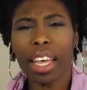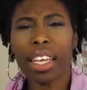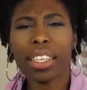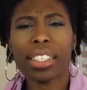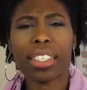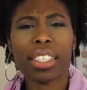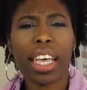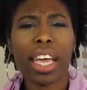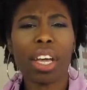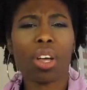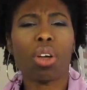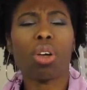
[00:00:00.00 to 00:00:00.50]

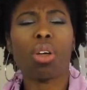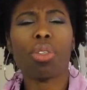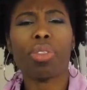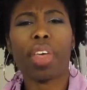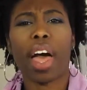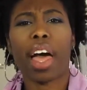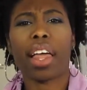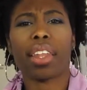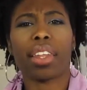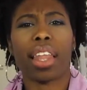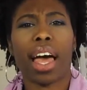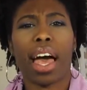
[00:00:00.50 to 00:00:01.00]
cycle
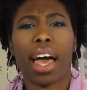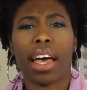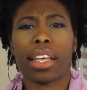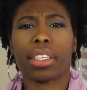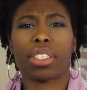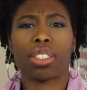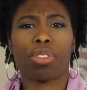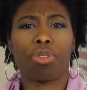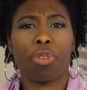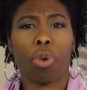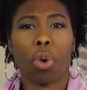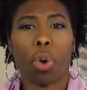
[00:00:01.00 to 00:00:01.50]
that
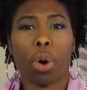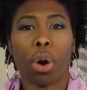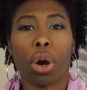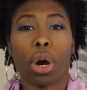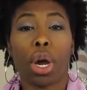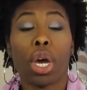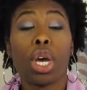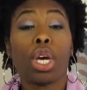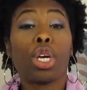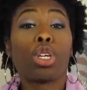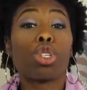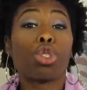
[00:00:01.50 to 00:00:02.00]
lasts
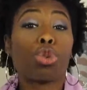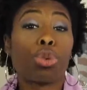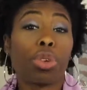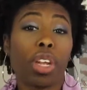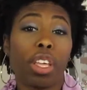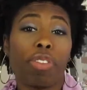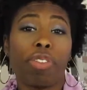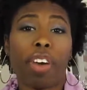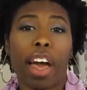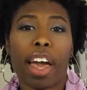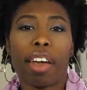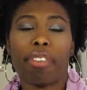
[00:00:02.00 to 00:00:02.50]
for
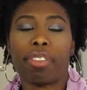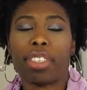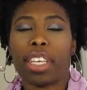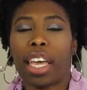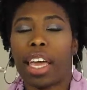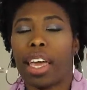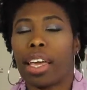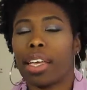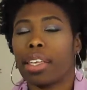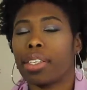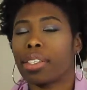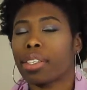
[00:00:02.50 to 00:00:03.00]
25
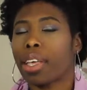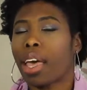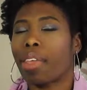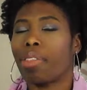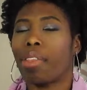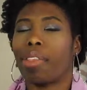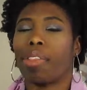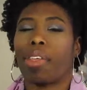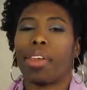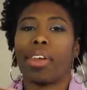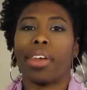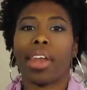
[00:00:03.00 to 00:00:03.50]
days, and
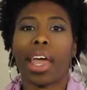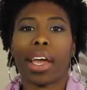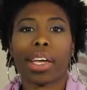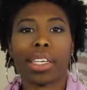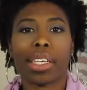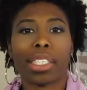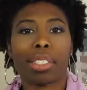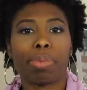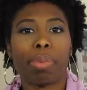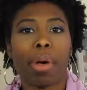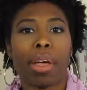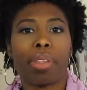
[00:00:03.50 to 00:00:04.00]
then the
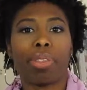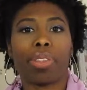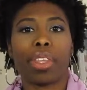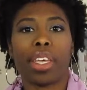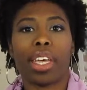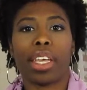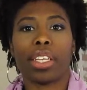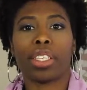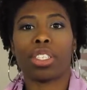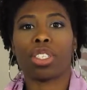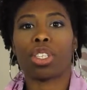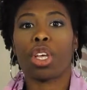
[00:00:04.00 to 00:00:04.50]
next month
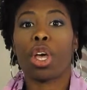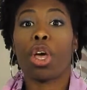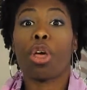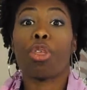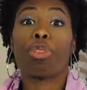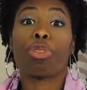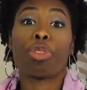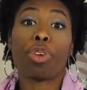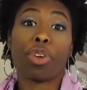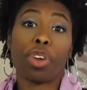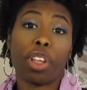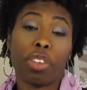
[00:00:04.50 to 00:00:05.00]
it's
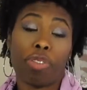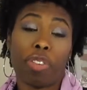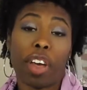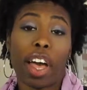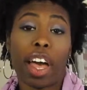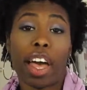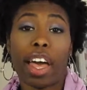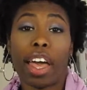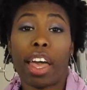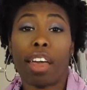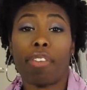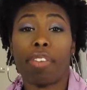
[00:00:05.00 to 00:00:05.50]

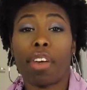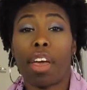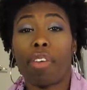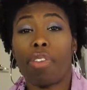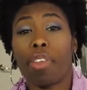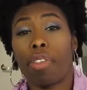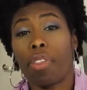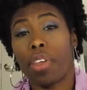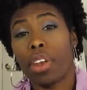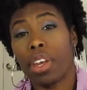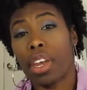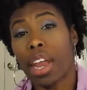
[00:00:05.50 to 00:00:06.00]
35, and
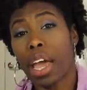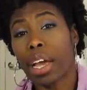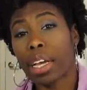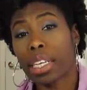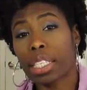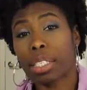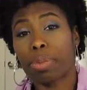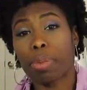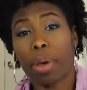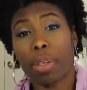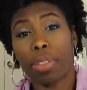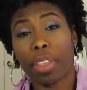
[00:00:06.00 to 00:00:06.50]
then the
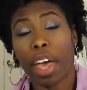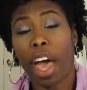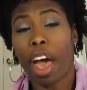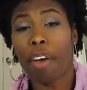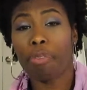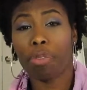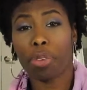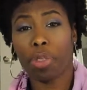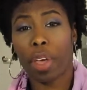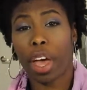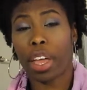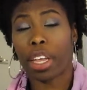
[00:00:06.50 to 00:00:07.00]
next month
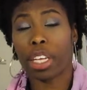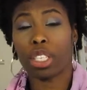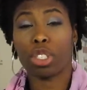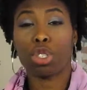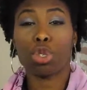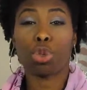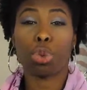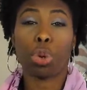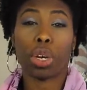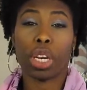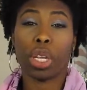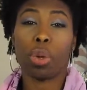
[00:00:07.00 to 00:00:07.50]
after that it's
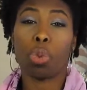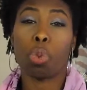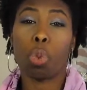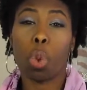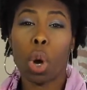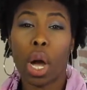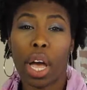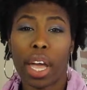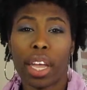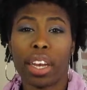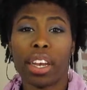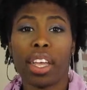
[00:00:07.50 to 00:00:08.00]

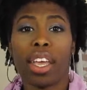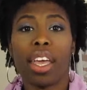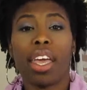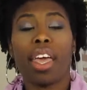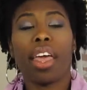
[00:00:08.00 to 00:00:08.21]
21.